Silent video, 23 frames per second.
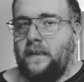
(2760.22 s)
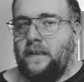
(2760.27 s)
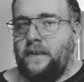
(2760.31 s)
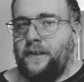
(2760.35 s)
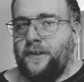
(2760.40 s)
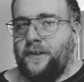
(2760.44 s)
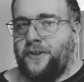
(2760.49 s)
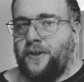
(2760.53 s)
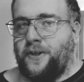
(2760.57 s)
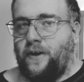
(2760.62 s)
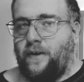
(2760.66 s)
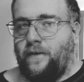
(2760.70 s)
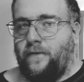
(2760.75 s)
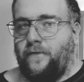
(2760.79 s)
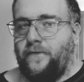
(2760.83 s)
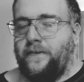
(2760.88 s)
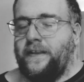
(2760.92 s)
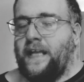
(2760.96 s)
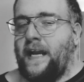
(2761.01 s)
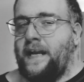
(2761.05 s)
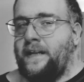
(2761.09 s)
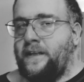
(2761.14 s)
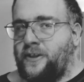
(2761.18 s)
deserve.
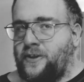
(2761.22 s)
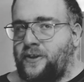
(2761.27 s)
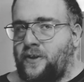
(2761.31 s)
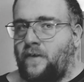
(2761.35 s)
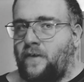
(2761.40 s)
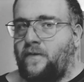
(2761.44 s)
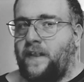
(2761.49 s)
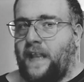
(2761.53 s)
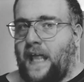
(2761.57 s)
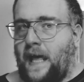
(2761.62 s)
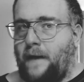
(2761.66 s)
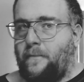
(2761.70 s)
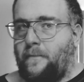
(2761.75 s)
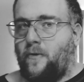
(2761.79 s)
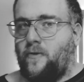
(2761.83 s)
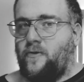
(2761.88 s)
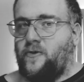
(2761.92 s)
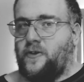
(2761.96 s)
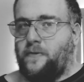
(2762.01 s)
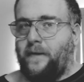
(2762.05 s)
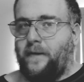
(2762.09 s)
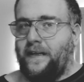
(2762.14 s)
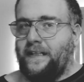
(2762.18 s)
They deserve a lot more
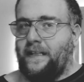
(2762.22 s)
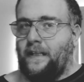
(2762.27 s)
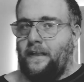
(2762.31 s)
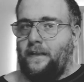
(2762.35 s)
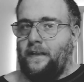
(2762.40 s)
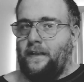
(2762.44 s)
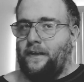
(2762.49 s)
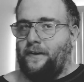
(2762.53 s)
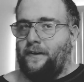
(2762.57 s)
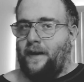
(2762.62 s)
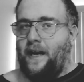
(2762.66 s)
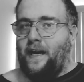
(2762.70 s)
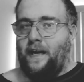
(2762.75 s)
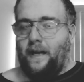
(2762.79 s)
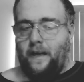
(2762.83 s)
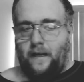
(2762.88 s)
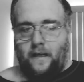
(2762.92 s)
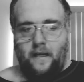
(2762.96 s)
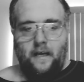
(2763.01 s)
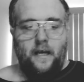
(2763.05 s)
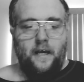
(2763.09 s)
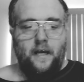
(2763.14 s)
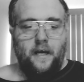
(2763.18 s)
respect than they're getting.
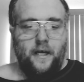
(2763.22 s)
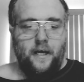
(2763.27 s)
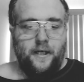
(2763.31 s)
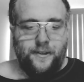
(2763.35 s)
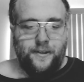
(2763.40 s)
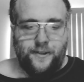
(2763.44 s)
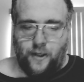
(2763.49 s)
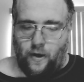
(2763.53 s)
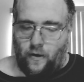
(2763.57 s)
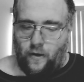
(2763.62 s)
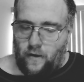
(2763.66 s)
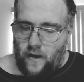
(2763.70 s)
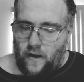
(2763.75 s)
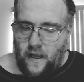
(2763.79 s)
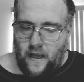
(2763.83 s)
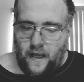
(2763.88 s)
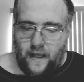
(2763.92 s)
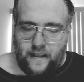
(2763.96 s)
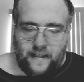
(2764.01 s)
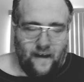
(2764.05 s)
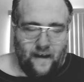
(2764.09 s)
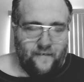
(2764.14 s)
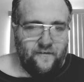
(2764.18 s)
So
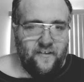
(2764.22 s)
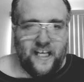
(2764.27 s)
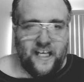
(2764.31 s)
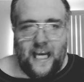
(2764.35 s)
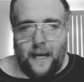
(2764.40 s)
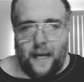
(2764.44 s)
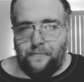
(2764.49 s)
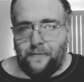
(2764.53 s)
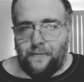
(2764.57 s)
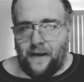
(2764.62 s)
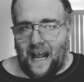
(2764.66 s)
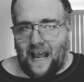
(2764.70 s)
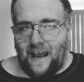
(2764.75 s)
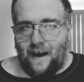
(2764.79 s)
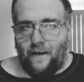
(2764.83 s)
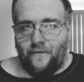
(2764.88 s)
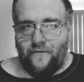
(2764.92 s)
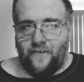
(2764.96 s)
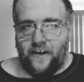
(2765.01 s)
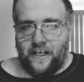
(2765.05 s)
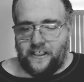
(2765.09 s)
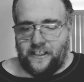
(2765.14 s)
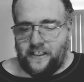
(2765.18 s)
definitely keep an eye out
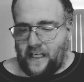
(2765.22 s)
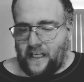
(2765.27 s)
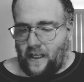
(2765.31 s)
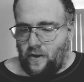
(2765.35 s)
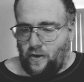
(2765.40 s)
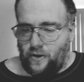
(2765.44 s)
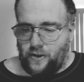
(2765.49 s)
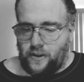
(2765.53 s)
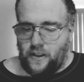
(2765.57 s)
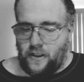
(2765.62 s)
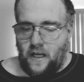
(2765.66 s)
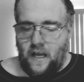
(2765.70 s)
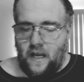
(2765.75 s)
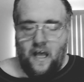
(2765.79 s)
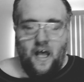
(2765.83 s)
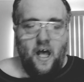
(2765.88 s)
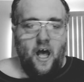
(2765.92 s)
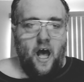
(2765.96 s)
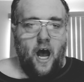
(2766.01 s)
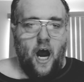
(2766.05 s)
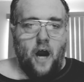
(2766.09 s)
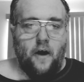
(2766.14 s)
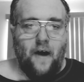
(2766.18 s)
for East St. Louis.
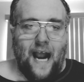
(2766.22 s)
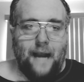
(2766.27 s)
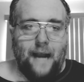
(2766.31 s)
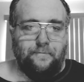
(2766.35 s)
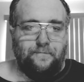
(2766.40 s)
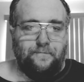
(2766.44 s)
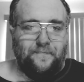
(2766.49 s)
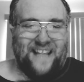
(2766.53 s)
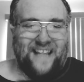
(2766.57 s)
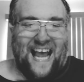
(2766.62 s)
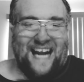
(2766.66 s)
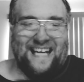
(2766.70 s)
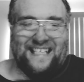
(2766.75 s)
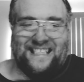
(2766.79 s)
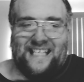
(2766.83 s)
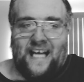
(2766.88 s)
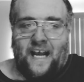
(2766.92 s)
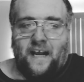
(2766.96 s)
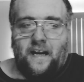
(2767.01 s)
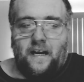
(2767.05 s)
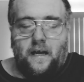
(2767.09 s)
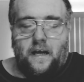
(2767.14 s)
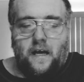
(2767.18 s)
All right, that is
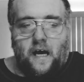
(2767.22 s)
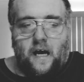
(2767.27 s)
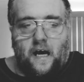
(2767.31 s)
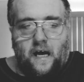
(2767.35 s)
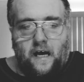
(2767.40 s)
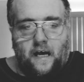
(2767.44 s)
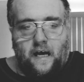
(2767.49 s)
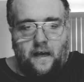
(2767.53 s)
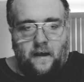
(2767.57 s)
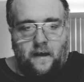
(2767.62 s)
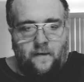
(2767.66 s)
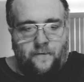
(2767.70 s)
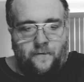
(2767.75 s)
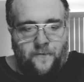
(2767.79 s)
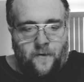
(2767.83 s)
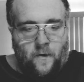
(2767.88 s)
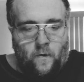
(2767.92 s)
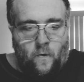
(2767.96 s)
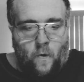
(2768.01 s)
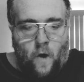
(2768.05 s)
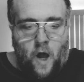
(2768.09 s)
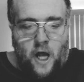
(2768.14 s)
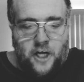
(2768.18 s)
it uh, for
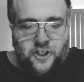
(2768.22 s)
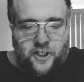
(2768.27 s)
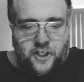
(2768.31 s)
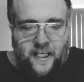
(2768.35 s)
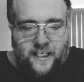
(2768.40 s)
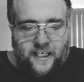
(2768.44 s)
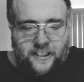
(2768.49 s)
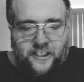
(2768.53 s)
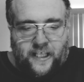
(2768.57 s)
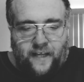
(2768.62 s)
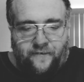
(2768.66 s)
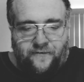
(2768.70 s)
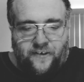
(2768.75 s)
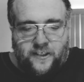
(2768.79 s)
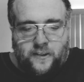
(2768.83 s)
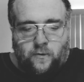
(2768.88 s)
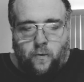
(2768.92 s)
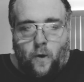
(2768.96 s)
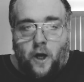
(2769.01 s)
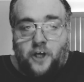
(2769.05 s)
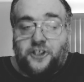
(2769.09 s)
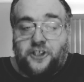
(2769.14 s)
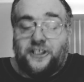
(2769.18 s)
the watch list. Defense
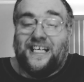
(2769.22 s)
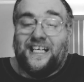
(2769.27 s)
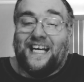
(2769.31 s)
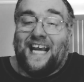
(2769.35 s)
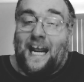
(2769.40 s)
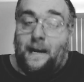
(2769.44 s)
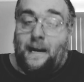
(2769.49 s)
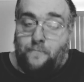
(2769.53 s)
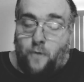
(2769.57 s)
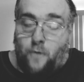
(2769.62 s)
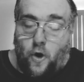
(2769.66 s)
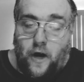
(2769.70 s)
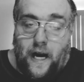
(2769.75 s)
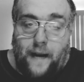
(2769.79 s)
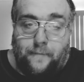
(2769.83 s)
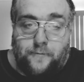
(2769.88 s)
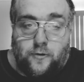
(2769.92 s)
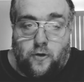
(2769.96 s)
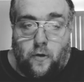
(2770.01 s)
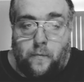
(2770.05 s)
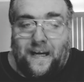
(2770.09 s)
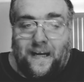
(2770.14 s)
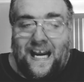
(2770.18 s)
watch list again. More
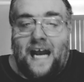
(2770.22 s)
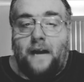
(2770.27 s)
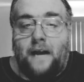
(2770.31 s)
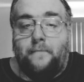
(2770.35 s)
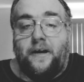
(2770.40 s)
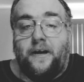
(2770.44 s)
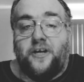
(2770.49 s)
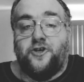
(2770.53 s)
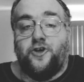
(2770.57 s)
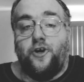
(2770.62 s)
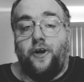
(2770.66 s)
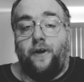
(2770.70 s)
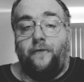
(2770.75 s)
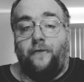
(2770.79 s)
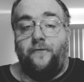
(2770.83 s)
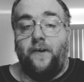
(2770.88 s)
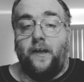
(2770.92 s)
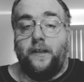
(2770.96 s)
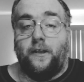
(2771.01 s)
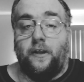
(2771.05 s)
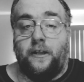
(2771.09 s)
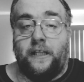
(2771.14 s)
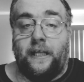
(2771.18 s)
names will be added. Make sure you
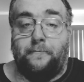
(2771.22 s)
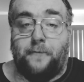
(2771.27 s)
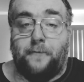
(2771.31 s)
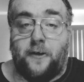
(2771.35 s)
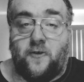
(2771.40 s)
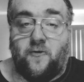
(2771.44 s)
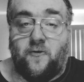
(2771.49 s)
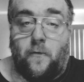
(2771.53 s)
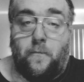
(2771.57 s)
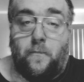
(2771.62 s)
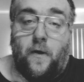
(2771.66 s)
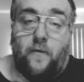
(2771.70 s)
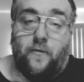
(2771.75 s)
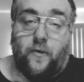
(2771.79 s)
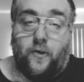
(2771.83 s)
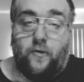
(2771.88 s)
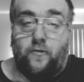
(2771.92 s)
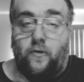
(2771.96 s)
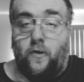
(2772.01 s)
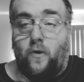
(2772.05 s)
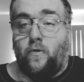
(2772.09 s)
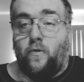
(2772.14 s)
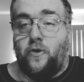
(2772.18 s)
fill out the Deep Dish Football
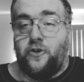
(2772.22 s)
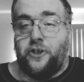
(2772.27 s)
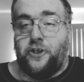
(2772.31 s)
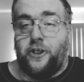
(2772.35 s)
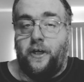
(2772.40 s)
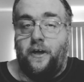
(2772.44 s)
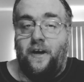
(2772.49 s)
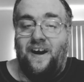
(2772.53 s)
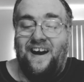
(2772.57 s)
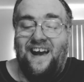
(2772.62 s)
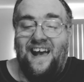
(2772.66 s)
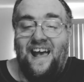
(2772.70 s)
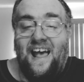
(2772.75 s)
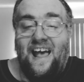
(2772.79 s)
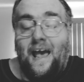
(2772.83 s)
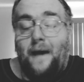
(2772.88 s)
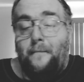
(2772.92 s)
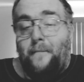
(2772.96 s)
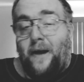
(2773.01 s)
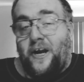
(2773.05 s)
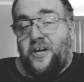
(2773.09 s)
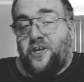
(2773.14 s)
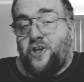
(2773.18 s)
Recruiting Questionnaire.
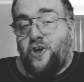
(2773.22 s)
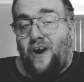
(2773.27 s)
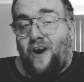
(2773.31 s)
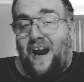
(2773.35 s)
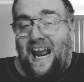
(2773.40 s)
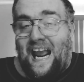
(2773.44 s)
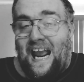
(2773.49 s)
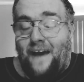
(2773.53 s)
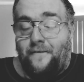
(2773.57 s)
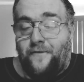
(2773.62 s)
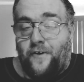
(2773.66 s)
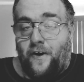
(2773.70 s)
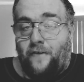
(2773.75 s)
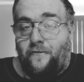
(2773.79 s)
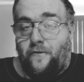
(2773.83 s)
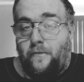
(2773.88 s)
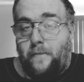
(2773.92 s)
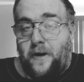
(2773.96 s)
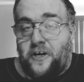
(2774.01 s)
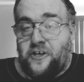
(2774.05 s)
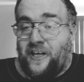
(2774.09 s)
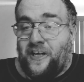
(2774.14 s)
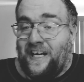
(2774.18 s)
Make sure I have your
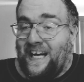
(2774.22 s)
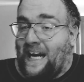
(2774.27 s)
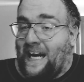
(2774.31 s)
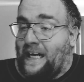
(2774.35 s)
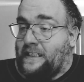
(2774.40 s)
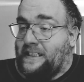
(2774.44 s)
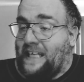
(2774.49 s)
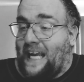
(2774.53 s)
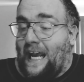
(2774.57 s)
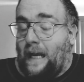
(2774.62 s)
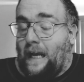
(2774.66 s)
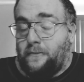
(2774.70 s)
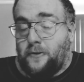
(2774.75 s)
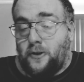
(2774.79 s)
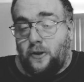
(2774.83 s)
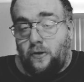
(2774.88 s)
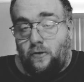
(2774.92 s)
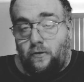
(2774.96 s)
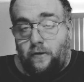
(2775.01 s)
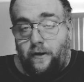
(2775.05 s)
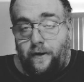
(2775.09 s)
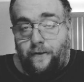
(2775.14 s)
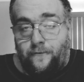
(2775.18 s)
information again. It's
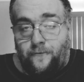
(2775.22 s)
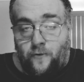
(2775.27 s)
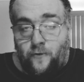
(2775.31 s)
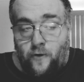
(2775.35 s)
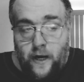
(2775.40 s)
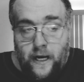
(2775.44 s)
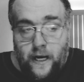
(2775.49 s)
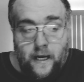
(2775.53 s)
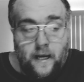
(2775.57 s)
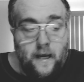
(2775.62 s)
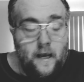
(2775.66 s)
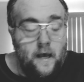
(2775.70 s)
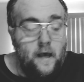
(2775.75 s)
absolutely free.